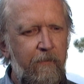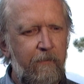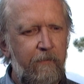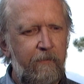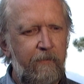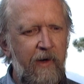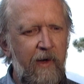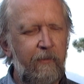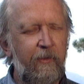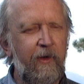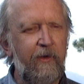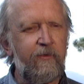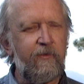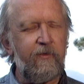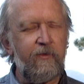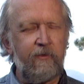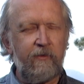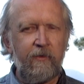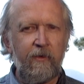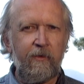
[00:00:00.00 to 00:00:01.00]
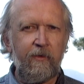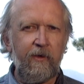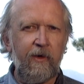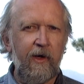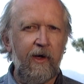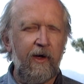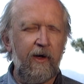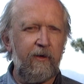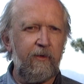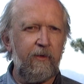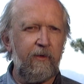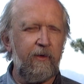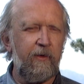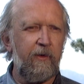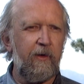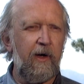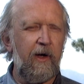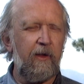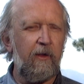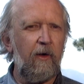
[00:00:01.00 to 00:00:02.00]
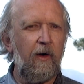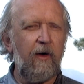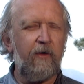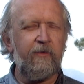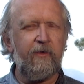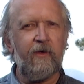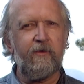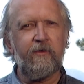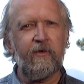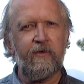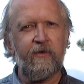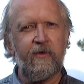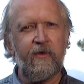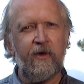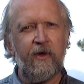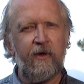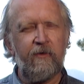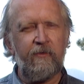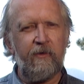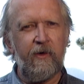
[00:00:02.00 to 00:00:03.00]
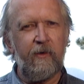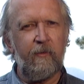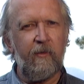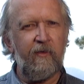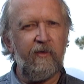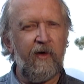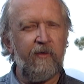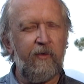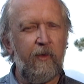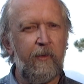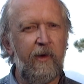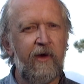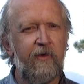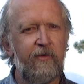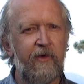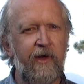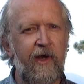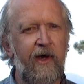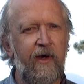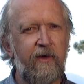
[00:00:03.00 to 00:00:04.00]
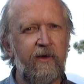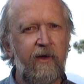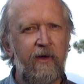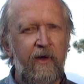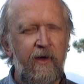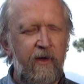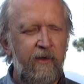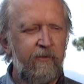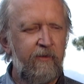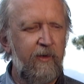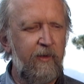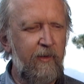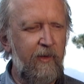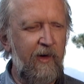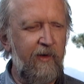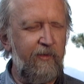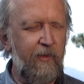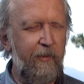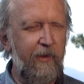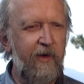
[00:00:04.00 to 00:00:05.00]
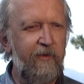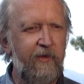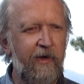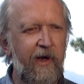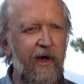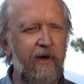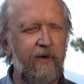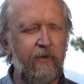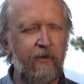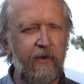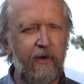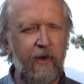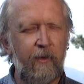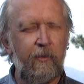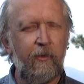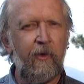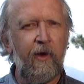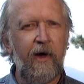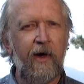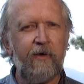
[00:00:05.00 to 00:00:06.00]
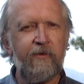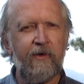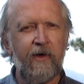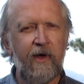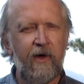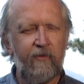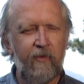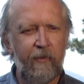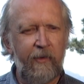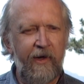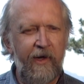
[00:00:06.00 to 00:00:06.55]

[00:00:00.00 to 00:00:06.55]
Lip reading: public scrutiny under laws such as the Freedom of Information Act. Freedom of Information Act only applies to government